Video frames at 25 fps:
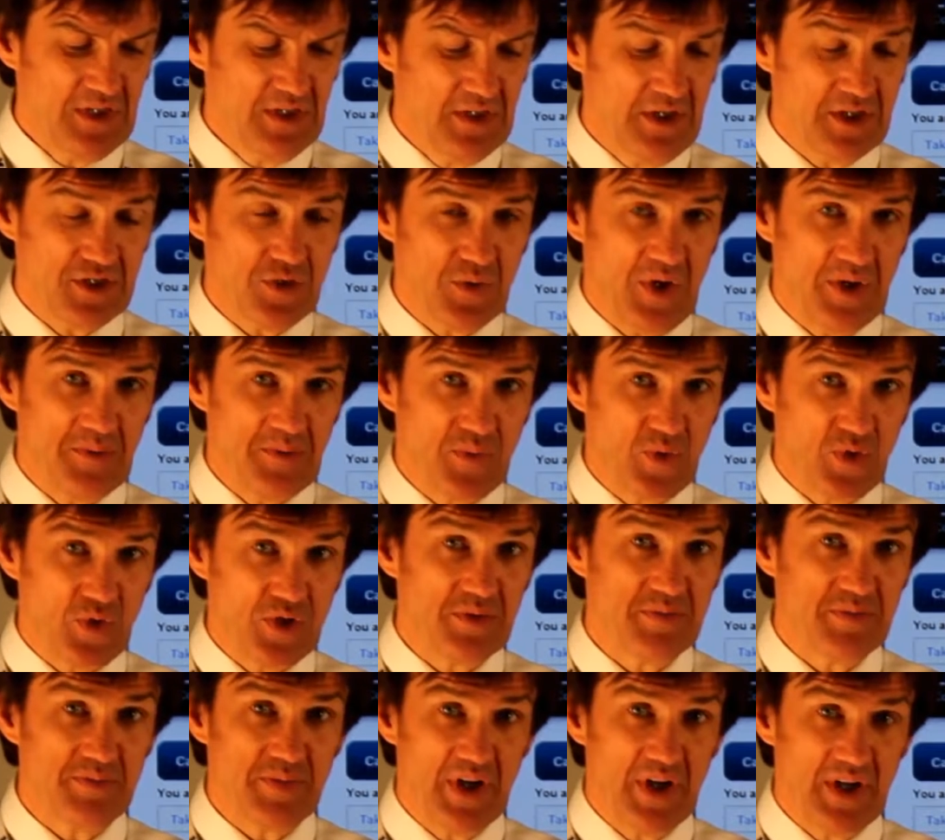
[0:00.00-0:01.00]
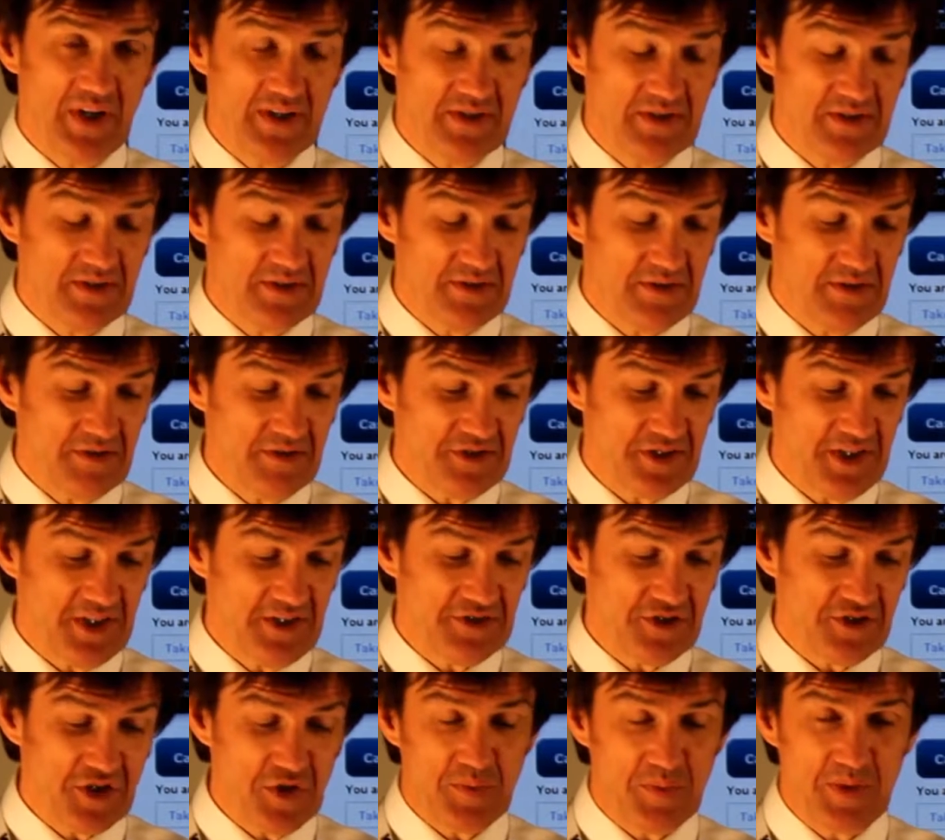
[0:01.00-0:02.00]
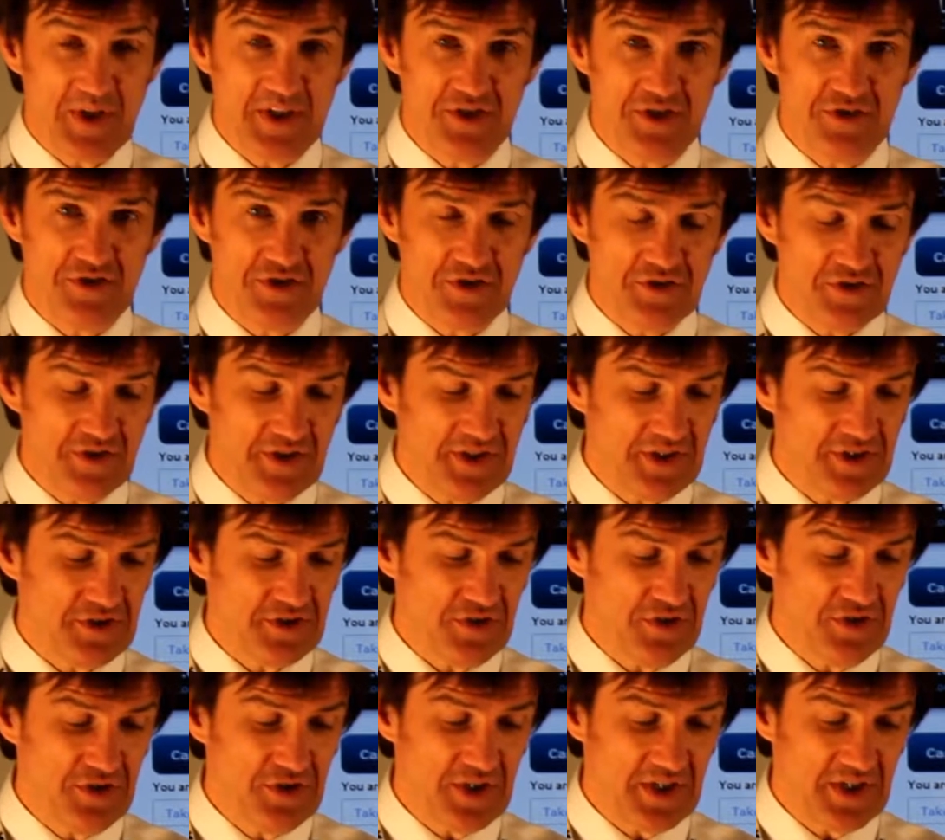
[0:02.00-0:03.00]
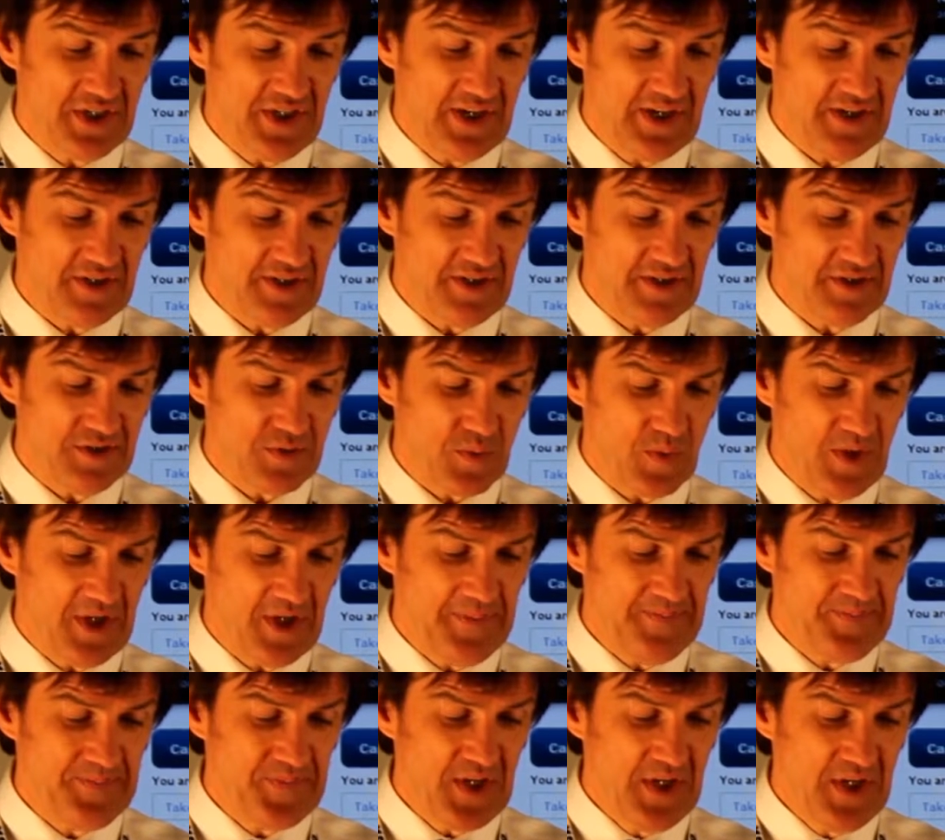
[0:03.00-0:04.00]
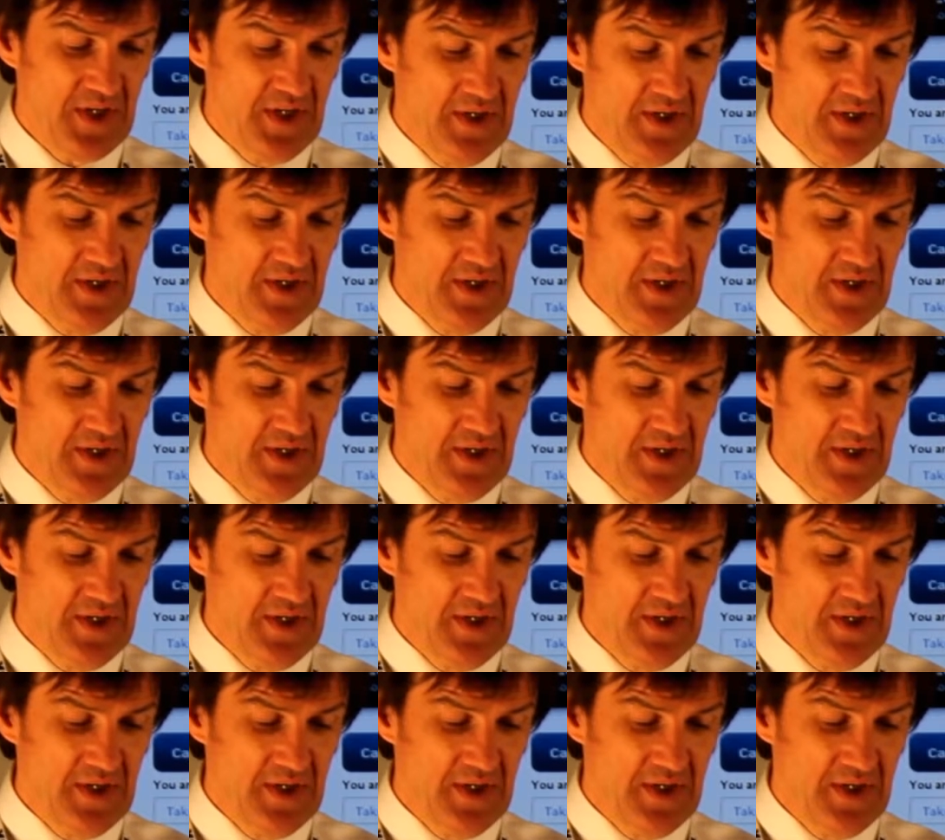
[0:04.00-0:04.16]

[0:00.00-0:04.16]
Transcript: That's quite important, and you'll see there's other places you can do this too, and you can hide it there as well.